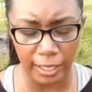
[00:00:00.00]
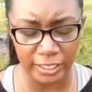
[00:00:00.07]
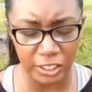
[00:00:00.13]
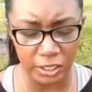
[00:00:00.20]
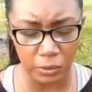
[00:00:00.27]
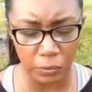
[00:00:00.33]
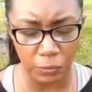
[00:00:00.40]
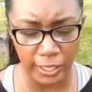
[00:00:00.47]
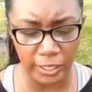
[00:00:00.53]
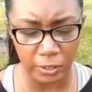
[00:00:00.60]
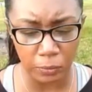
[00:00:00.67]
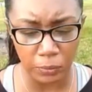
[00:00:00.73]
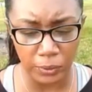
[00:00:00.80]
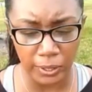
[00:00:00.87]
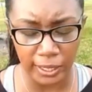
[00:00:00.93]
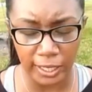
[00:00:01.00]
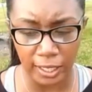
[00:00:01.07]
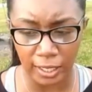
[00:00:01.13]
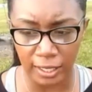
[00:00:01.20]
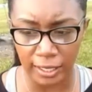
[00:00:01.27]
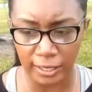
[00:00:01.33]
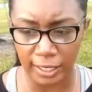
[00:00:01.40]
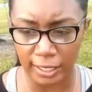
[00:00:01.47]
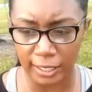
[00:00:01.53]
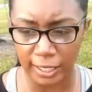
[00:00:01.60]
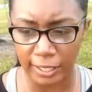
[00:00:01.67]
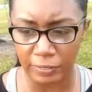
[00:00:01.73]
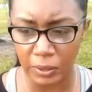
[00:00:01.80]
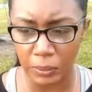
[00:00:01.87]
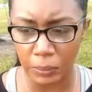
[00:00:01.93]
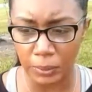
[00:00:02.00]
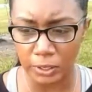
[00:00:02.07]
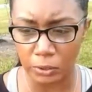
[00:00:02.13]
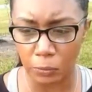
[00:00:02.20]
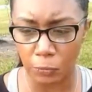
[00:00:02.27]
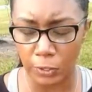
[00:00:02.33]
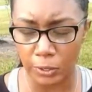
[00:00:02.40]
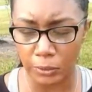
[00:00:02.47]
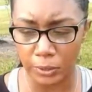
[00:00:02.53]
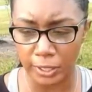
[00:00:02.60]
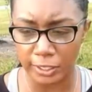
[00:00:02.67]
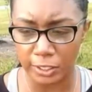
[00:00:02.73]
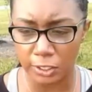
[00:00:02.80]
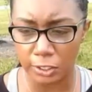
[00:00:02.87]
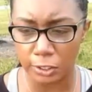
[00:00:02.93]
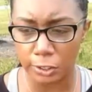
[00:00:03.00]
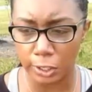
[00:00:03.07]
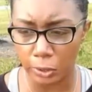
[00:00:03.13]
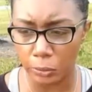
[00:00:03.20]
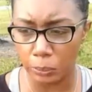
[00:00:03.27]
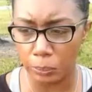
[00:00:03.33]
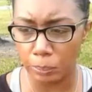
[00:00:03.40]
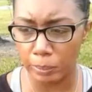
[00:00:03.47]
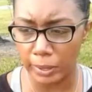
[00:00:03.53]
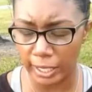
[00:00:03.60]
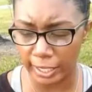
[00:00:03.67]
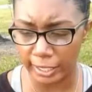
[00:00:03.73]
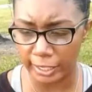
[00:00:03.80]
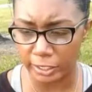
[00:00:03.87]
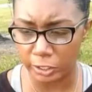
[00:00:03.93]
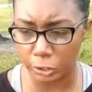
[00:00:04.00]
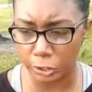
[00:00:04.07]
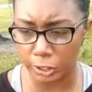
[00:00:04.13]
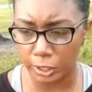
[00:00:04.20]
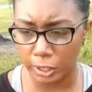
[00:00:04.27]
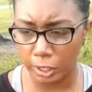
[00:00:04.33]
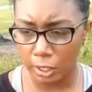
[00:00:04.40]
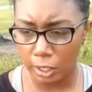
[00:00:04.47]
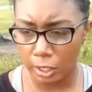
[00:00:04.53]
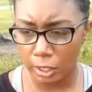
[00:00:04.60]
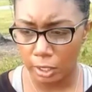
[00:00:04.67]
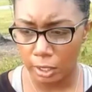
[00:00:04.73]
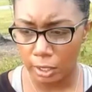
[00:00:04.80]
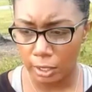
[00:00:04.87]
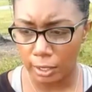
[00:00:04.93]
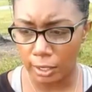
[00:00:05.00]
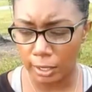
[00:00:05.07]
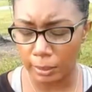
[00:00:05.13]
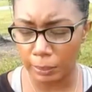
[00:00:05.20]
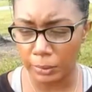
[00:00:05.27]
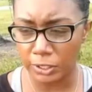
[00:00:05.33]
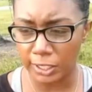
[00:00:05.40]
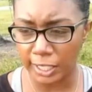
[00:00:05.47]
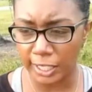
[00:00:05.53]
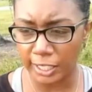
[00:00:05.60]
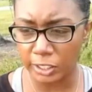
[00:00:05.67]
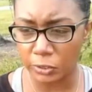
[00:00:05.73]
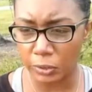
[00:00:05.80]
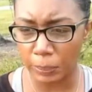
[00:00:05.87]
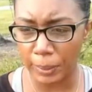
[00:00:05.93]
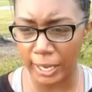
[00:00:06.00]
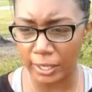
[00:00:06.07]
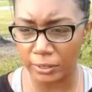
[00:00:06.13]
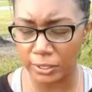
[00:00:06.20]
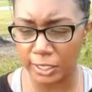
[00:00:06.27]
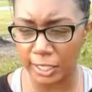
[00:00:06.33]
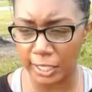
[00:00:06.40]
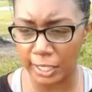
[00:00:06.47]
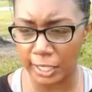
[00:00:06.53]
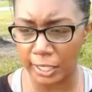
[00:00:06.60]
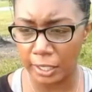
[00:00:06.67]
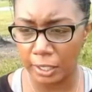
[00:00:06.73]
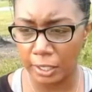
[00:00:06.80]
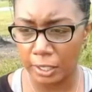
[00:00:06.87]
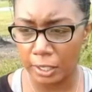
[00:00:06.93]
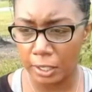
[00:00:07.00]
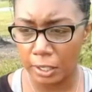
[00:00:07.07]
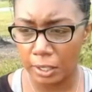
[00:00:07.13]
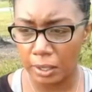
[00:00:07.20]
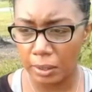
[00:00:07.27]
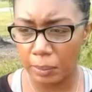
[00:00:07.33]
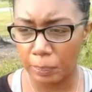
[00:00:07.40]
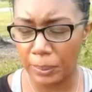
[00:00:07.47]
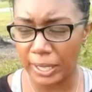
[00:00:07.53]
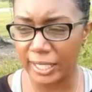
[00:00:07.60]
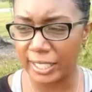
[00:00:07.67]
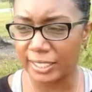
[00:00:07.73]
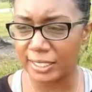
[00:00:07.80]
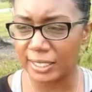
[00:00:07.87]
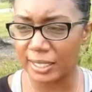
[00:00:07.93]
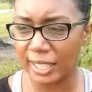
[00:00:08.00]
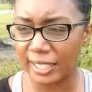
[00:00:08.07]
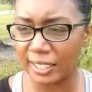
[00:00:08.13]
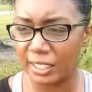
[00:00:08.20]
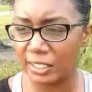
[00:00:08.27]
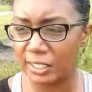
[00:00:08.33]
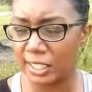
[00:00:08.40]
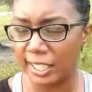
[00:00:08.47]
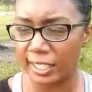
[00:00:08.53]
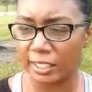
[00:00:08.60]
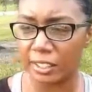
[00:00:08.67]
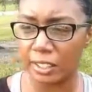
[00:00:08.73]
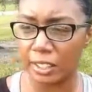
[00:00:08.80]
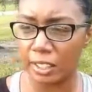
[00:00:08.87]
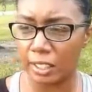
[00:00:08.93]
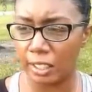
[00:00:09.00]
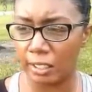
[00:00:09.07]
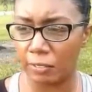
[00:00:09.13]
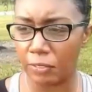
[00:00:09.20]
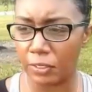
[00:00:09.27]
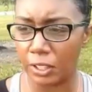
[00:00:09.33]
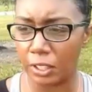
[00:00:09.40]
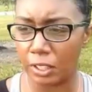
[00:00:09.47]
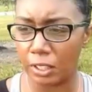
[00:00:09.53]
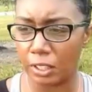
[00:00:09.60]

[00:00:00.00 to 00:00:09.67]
I just find it really odd that everyone's focused so much on Mercedes Grabowski, but it's like the death of